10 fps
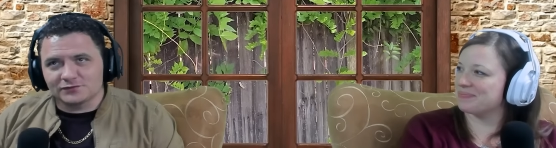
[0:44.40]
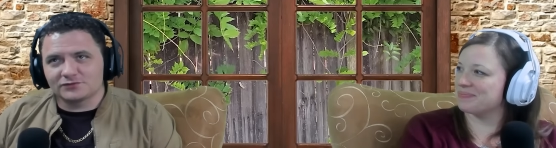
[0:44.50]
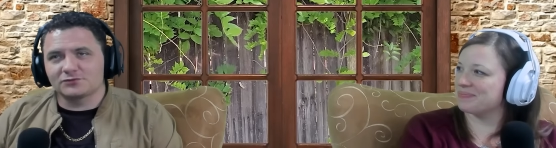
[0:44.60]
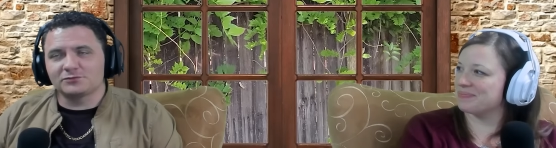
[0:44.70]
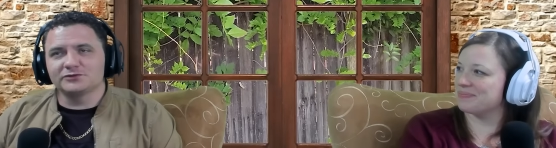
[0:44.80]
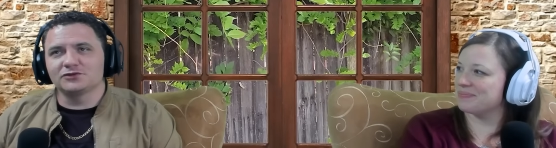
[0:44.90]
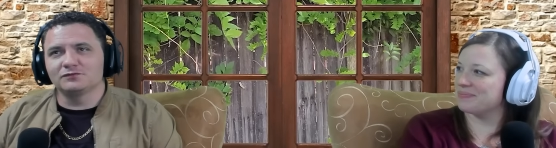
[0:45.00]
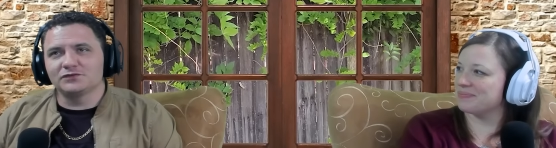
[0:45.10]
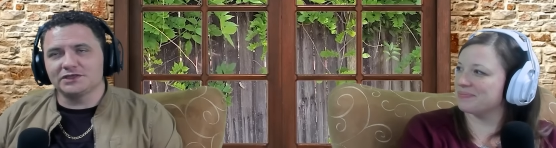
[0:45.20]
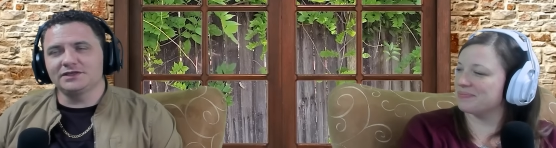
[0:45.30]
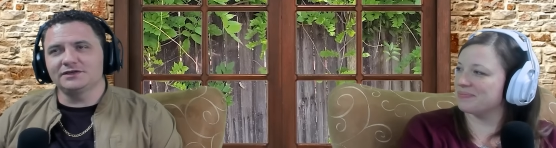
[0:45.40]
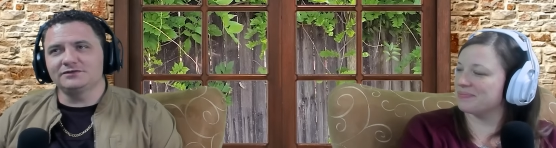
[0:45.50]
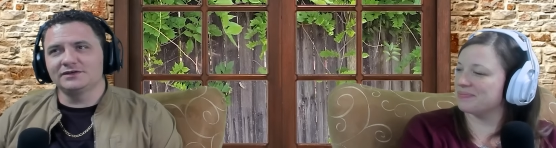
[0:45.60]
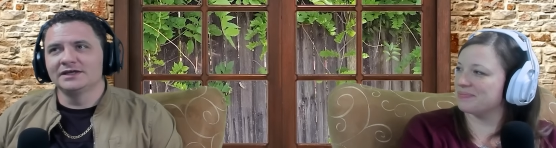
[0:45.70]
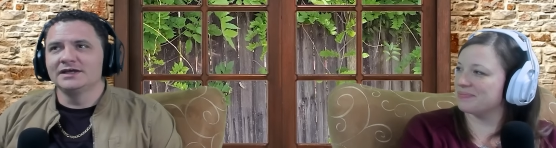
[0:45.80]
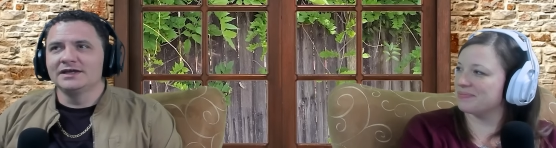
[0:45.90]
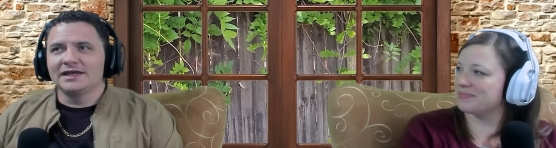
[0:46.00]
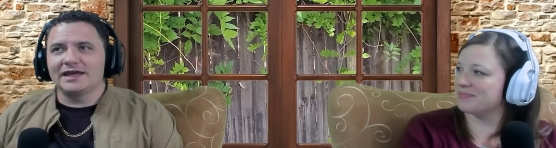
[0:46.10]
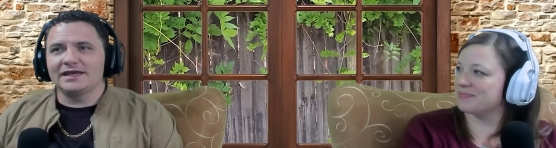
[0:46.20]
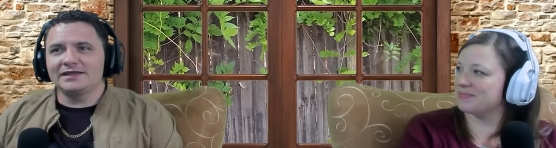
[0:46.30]
Speaker 1: for this original video.
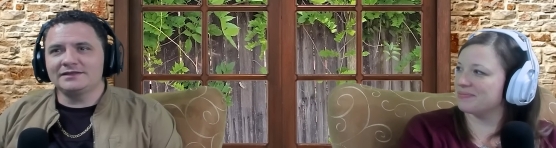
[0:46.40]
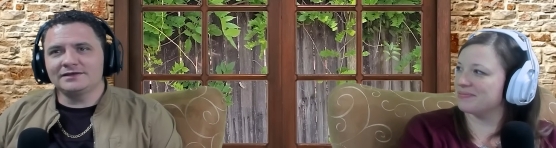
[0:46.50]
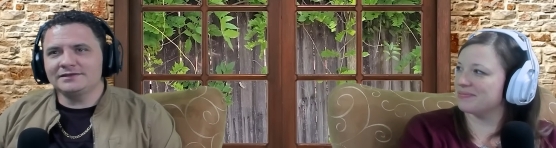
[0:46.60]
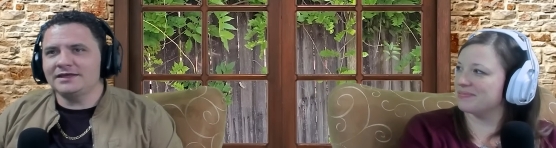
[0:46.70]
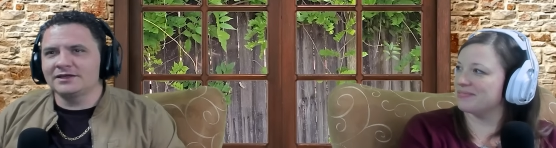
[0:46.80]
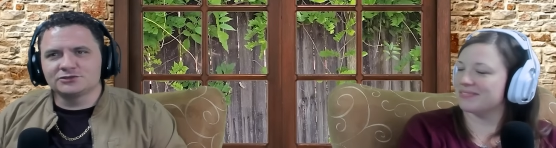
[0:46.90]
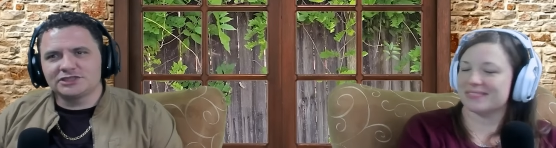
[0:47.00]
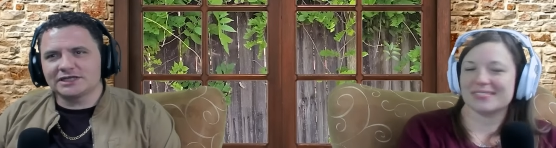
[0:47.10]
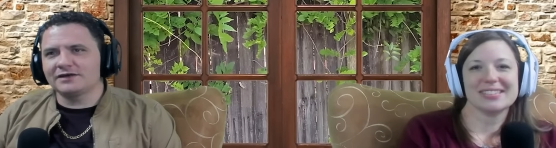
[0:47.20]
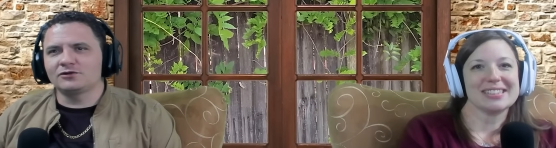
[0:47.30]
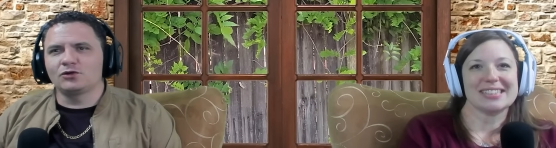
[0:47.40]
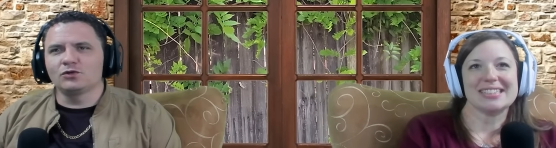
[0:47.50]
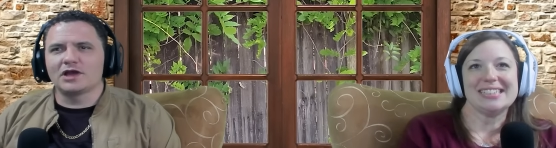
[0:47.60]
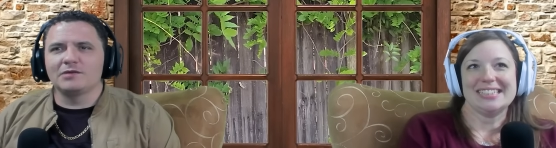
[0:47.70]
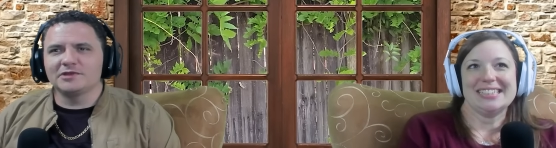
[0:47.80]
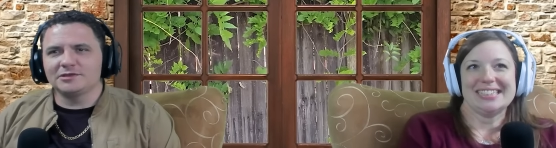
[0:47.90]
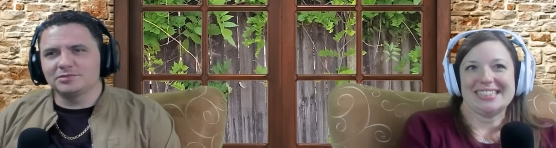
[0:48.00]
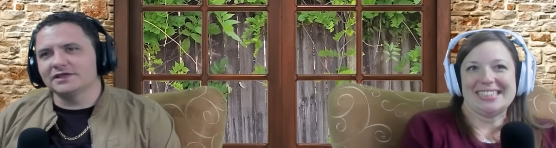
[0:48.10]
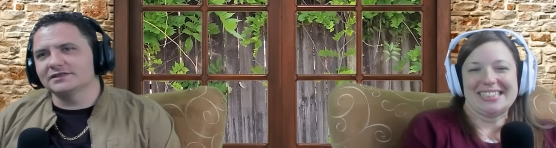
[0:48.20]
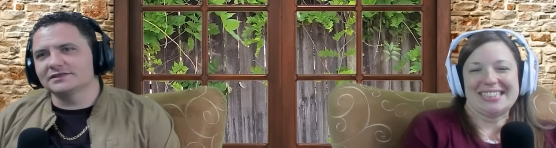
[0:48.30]
And uh, yeah, go check out our whole comedy
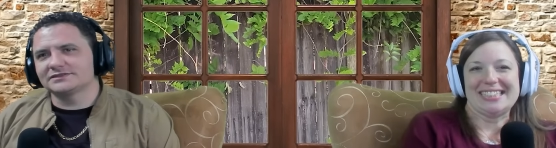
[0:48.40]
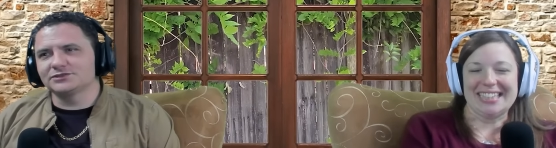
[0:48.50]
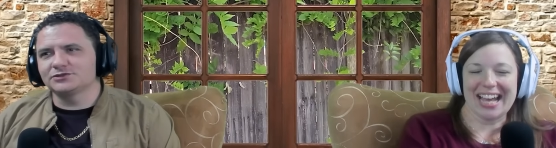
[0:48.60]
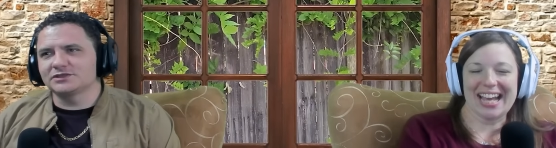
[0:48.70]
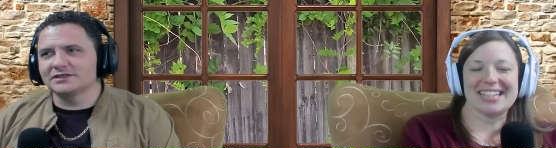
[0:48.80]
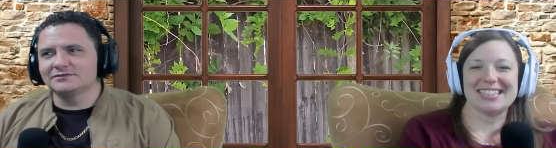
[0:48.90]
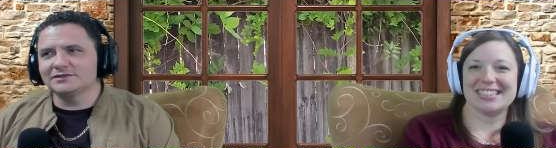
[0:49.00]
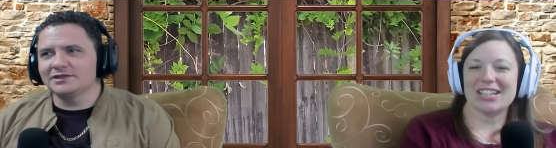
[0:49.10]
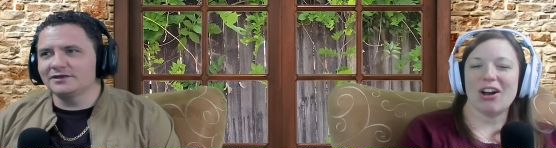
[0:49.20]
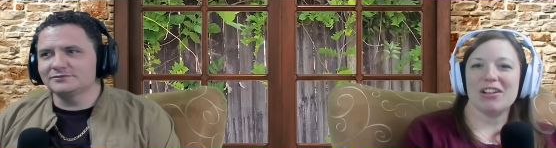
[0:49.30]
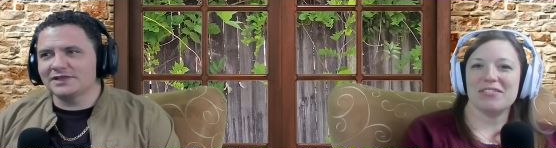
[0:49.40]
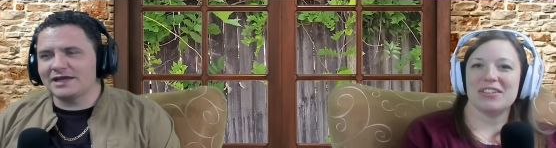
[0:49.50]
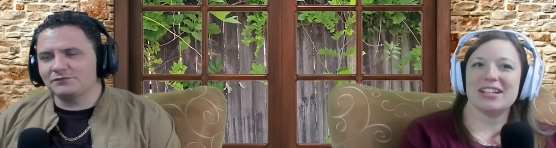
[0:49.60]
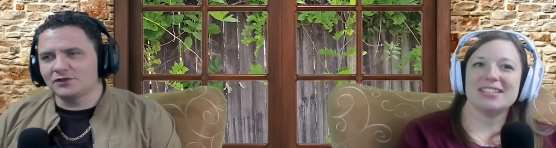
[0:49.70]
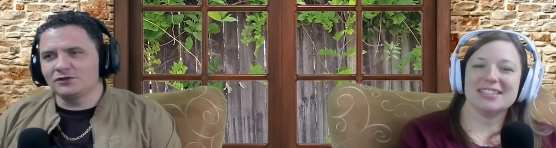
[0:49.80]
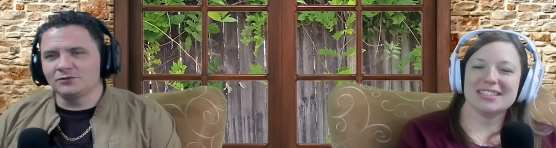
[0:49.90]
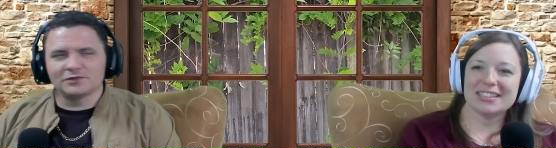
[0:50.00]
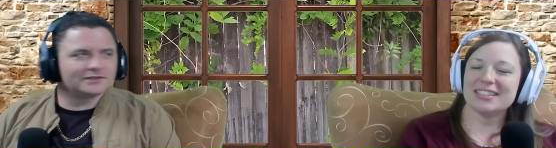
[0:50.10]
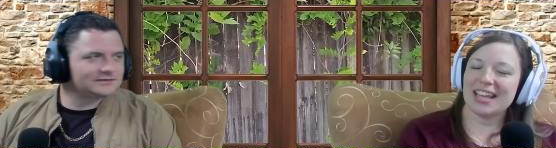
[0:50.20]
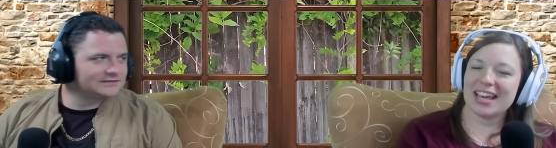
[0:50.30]
playlist so yes, you can, you know, laugh along with
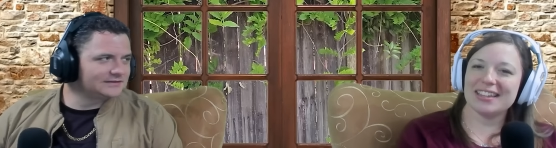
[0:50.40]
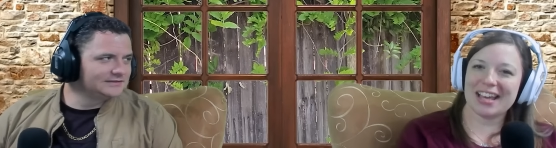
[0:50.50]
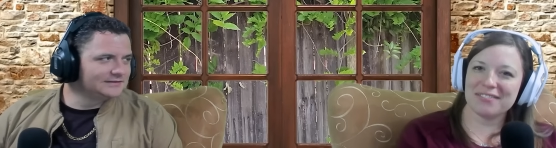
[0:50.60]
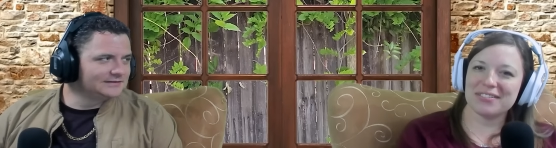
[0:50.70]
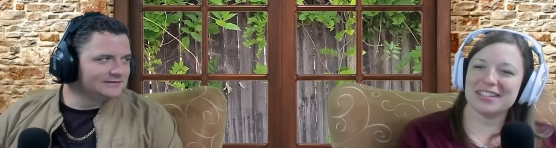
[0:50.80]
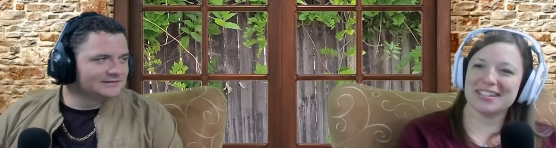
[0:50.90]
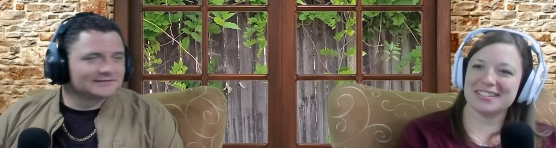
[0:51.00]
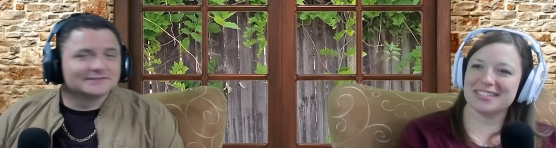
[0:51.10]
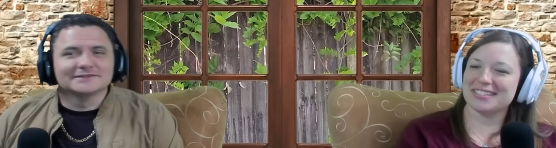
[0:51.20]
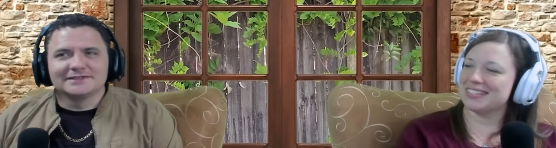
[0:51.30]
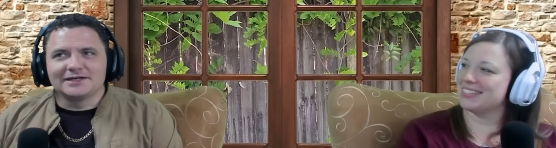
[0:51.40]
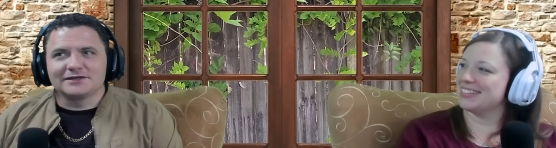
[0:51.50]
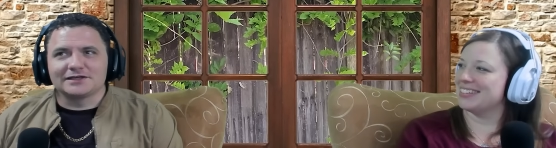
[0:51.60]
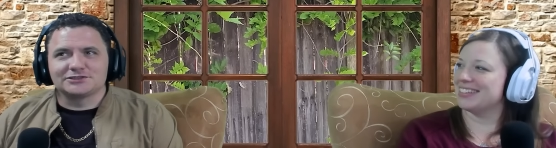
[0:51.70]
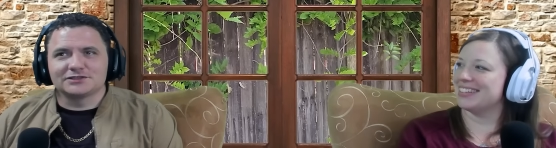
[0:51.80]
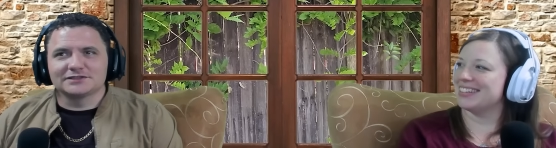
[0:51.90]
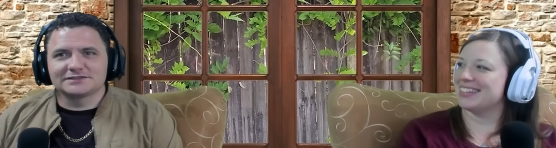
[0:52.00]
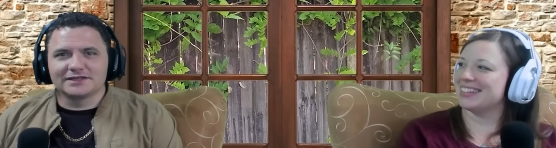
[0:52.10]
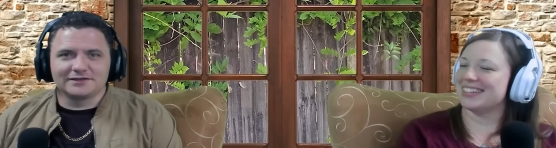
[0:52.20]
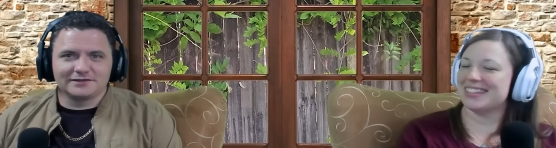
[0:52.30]
us.
Speaker 2: Yeah, laugh with us.
Speaker 1: All right, y'all, let's
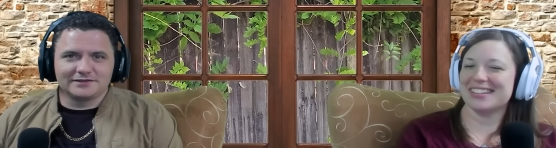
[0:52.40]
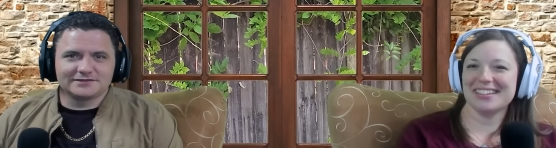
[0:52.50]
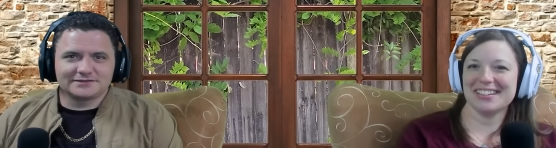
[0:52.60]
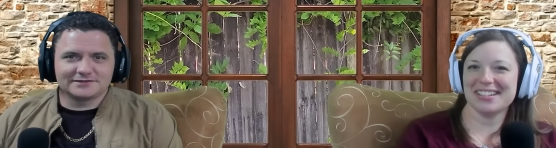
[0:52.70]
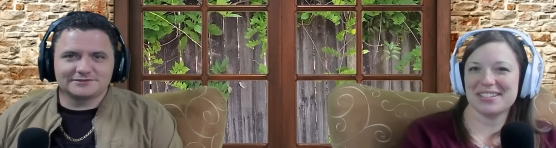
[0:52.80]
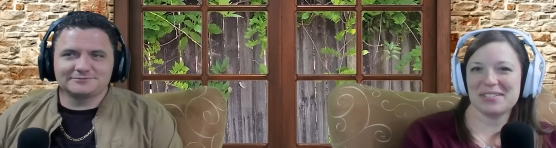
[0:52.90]
get into this. Let's